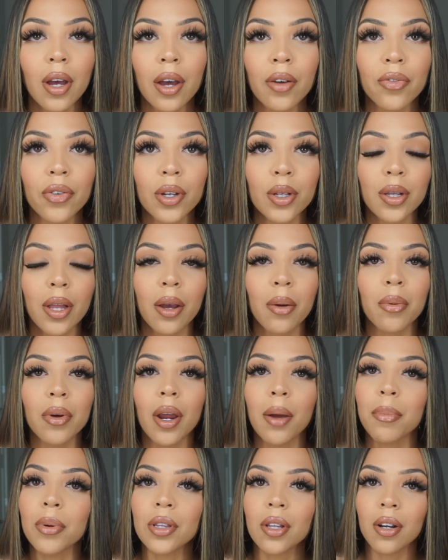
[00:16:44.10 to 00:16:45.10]
I feel like when
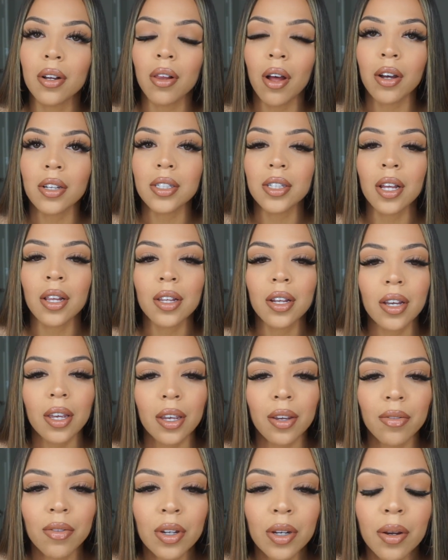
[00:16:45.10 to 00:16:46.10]
I put the gloss, they look
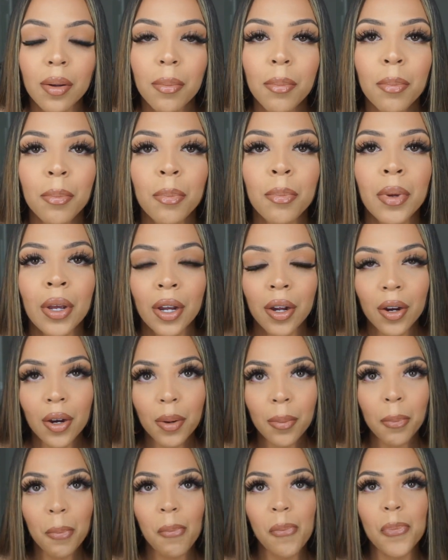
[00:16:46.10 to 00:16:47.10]
even bigger.